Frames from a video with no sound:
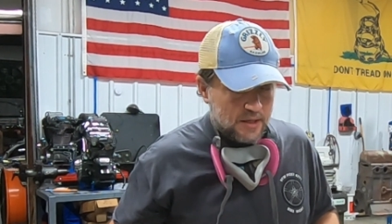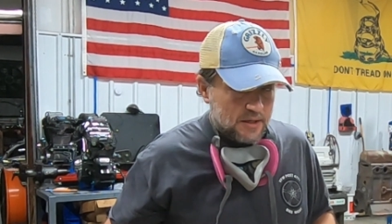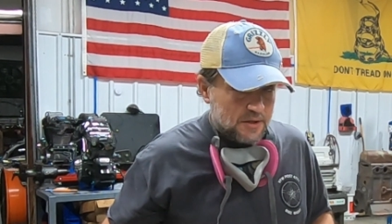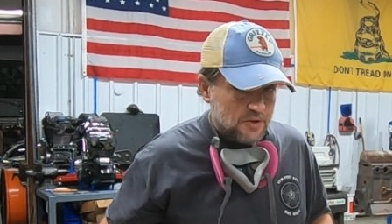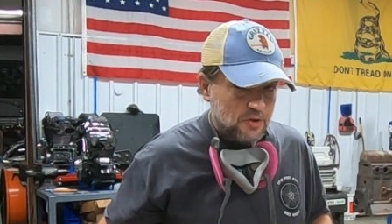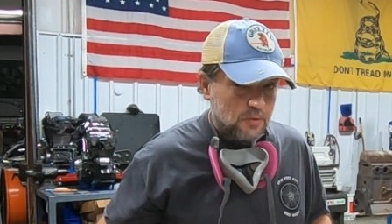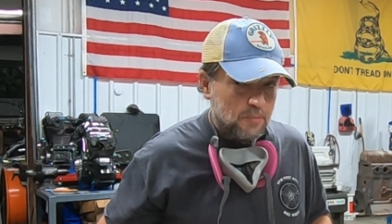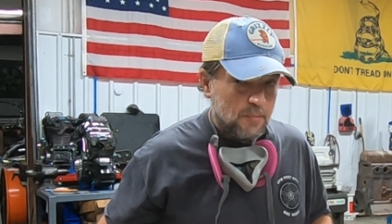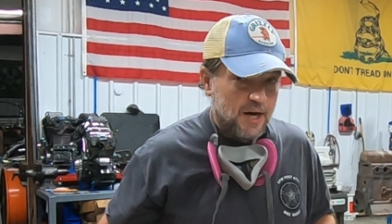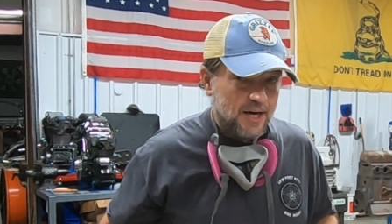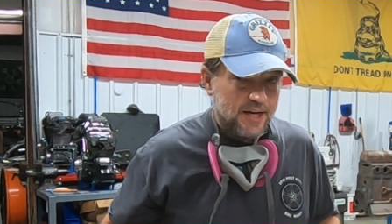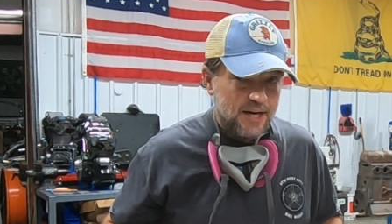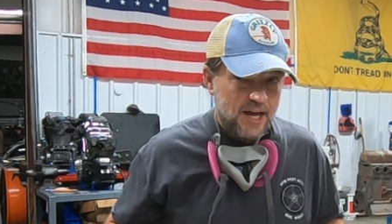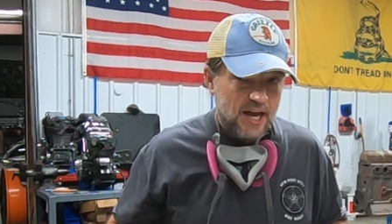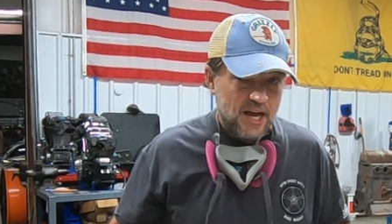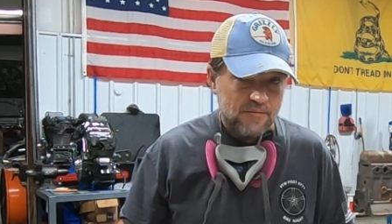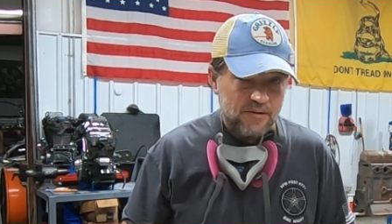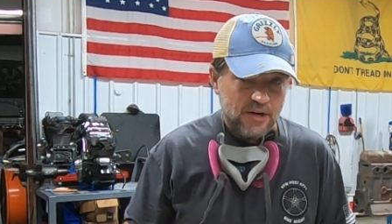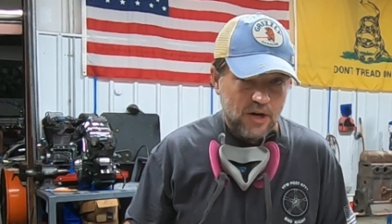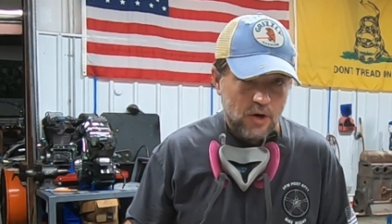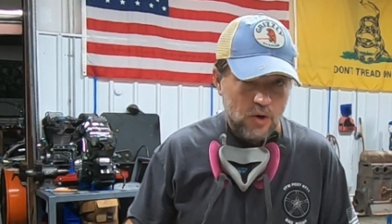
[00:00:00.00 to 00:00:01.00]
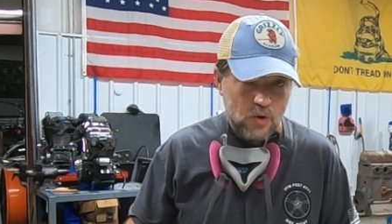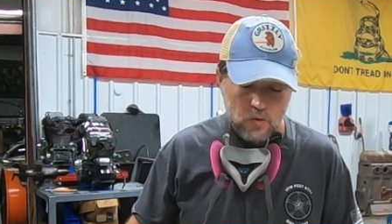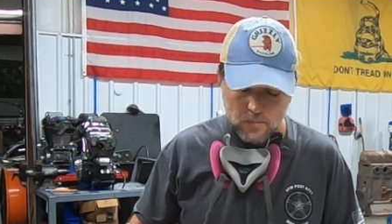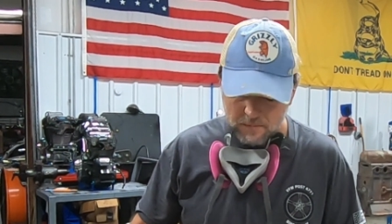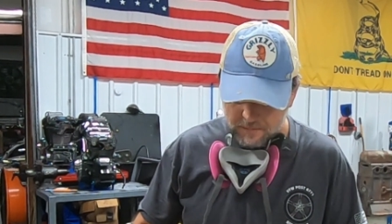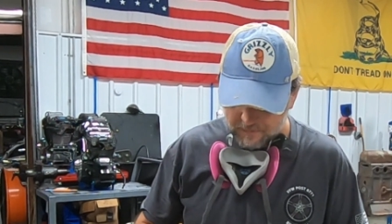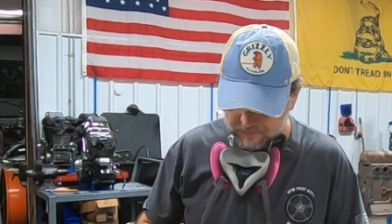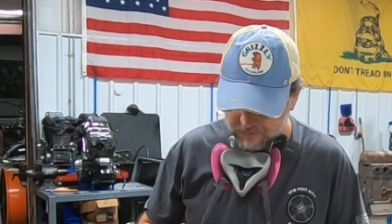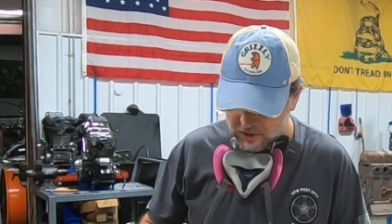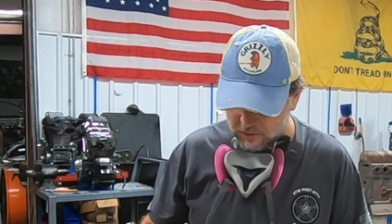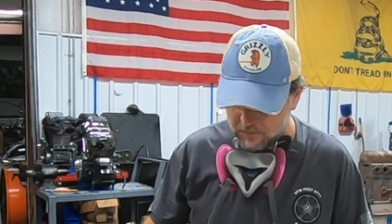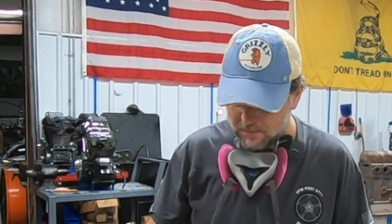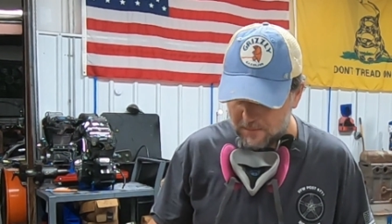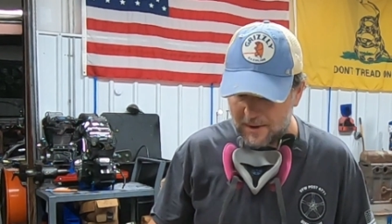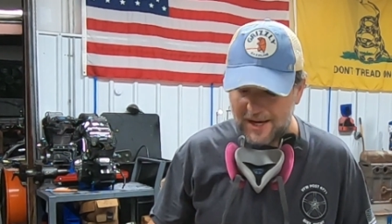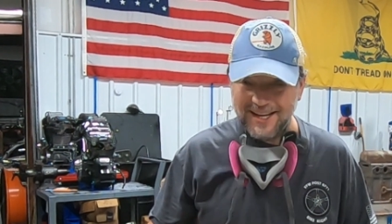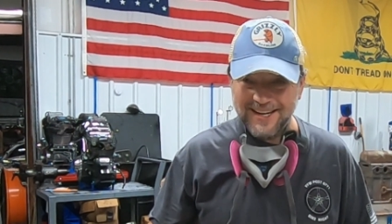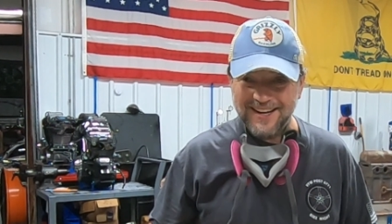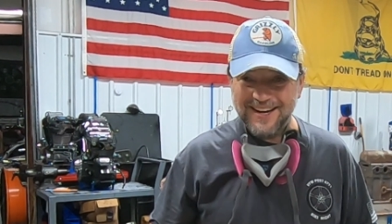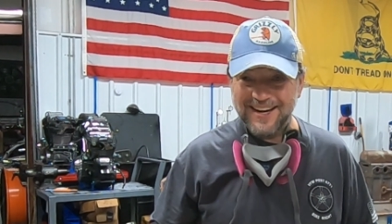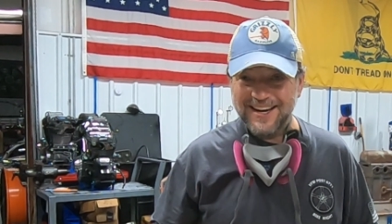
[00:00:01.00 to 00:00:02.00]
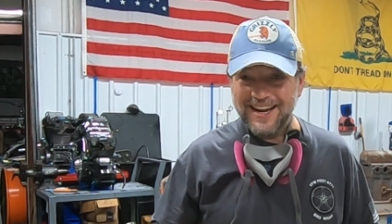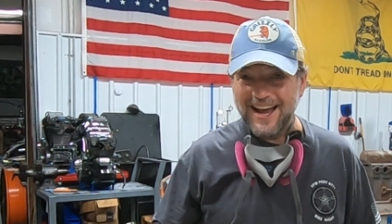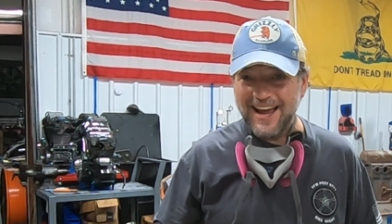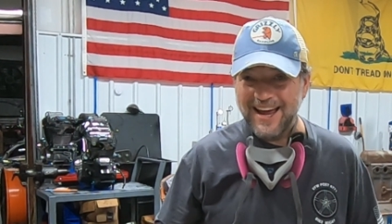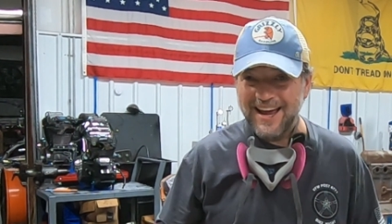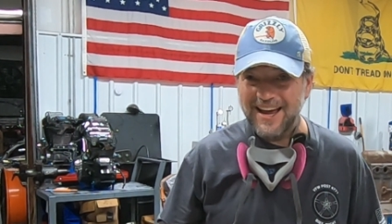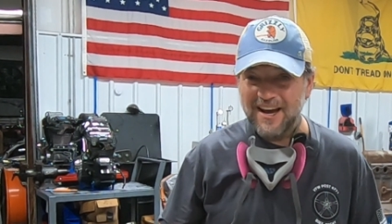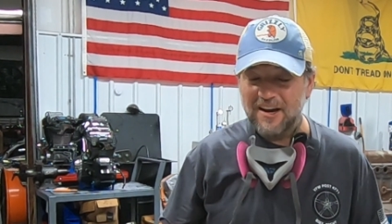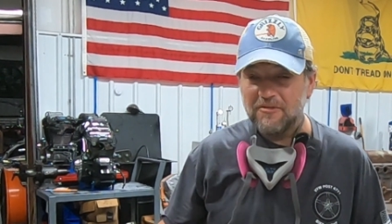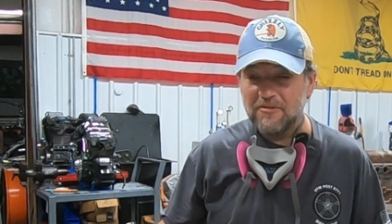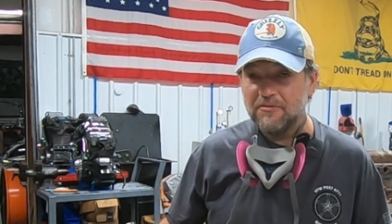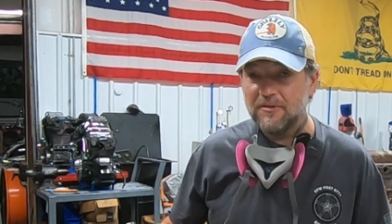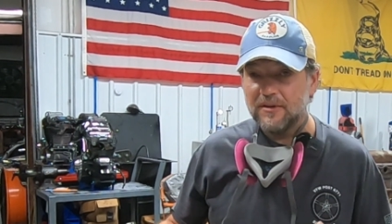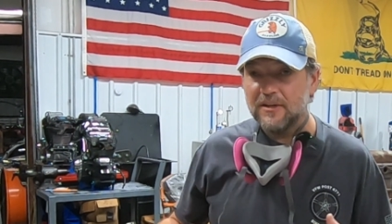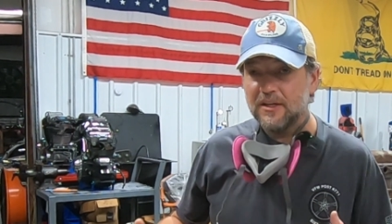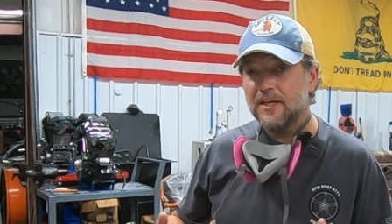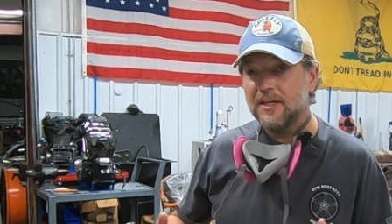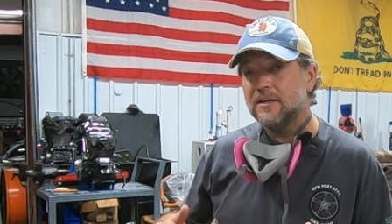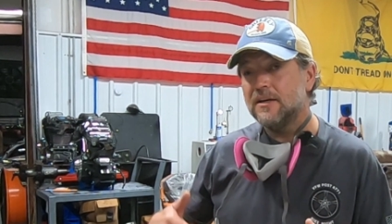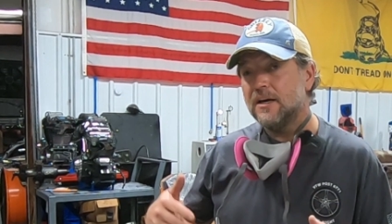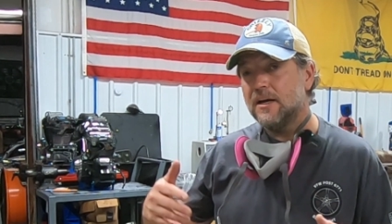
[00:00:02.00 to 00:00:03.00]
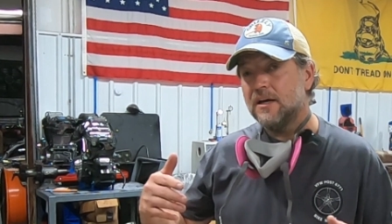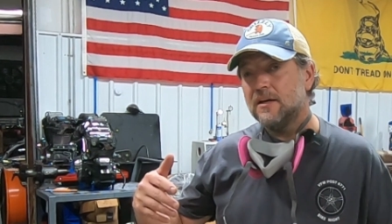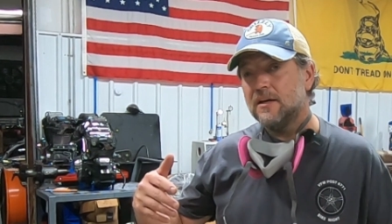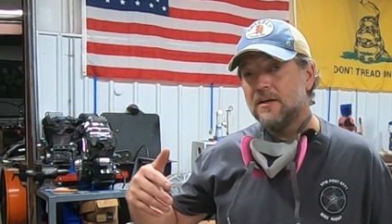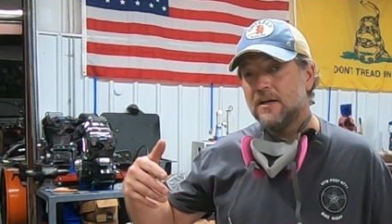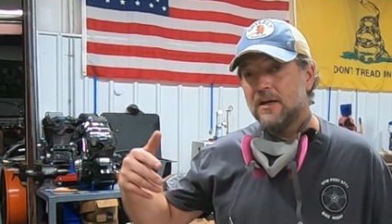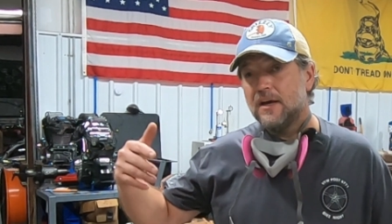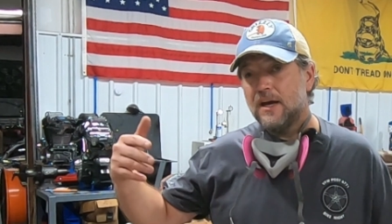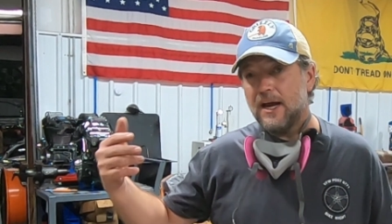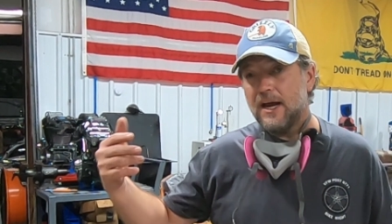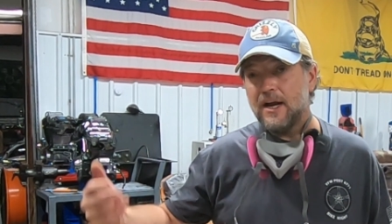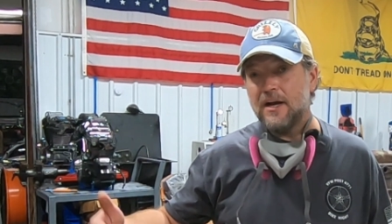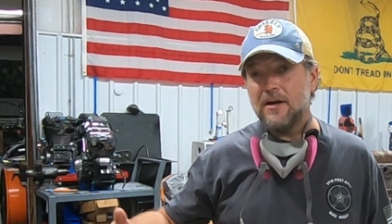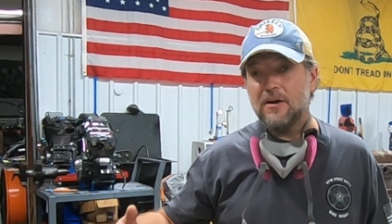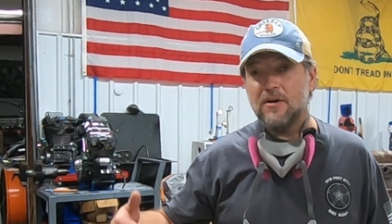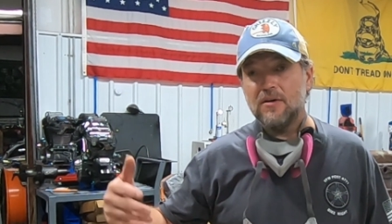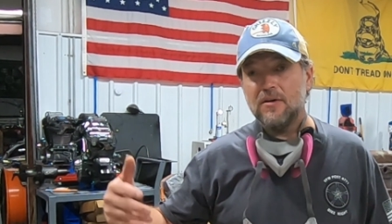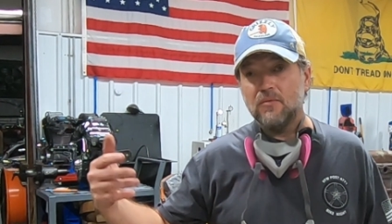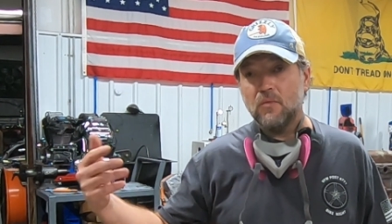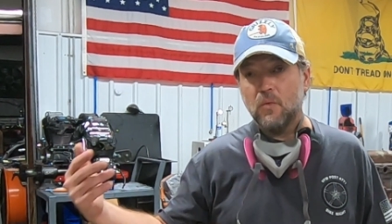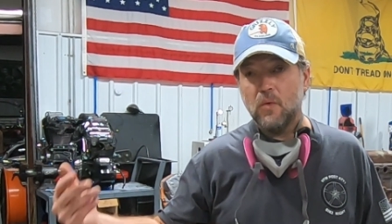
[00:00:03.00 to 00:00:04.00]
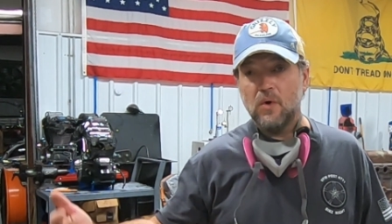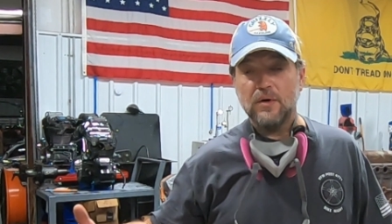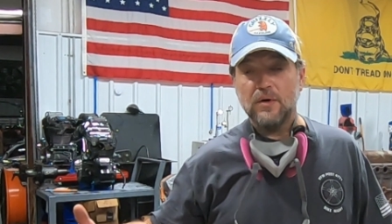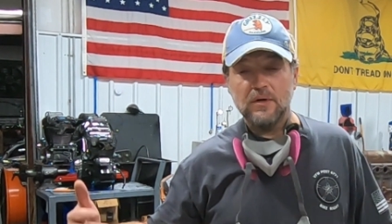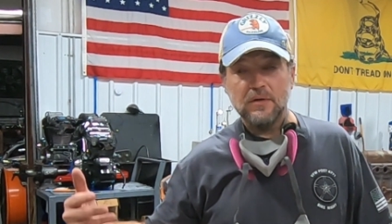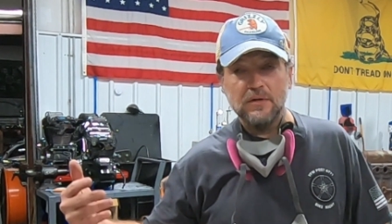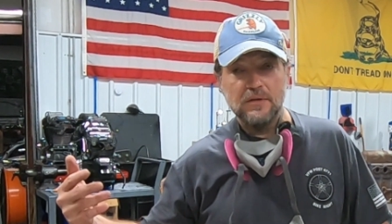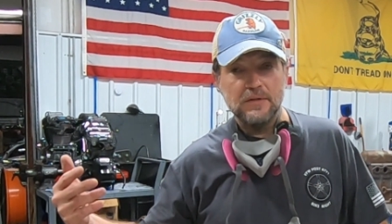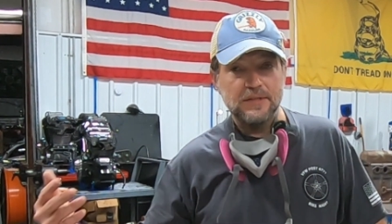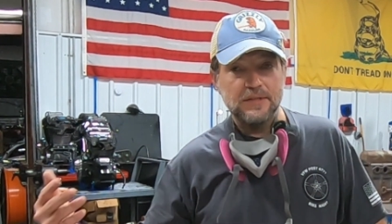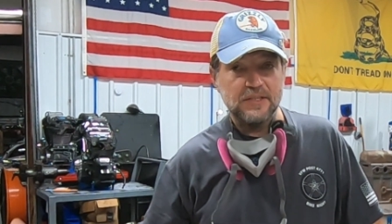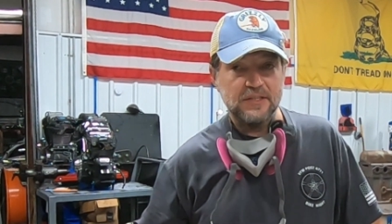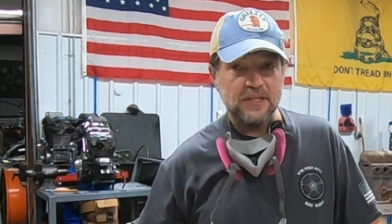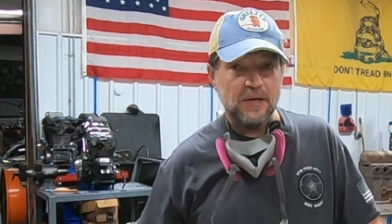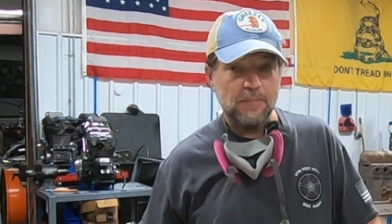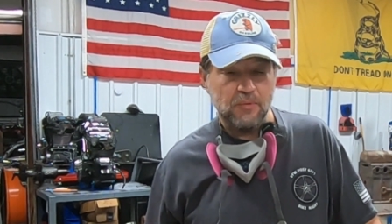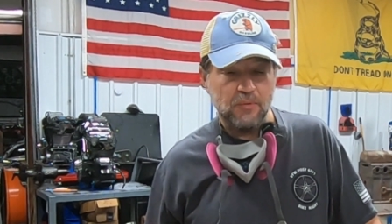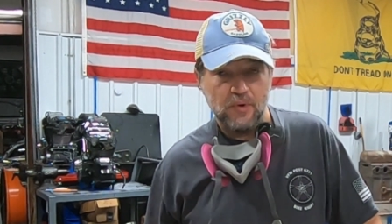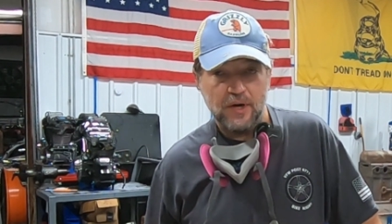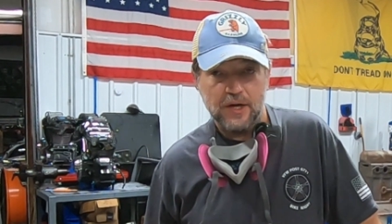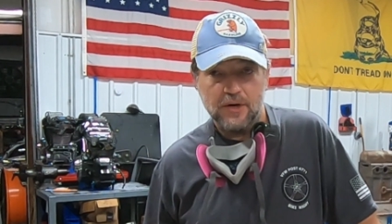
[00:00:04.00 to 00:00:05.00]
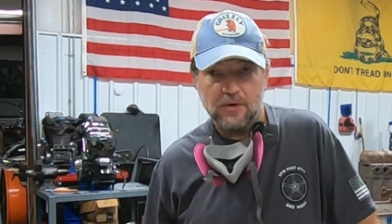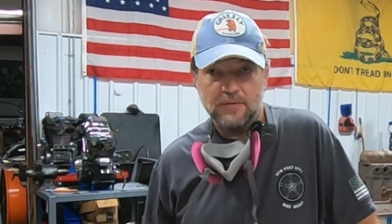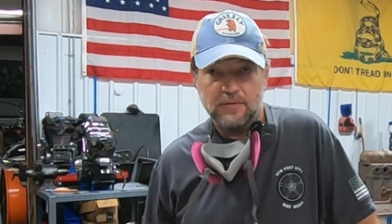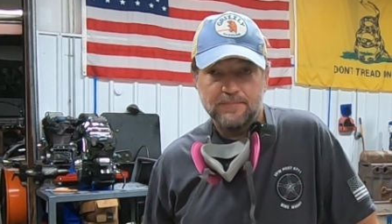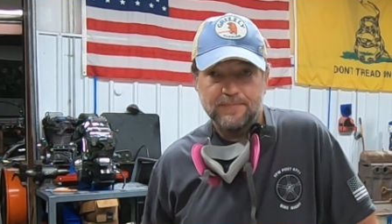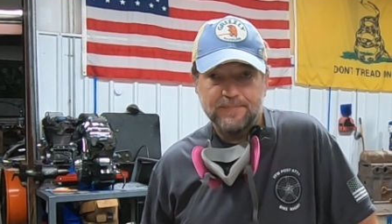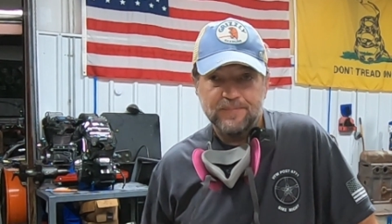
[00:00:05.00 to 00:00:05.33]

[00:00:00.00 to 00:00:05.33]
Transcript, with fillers: you might might have at home, you may not have an air water separator.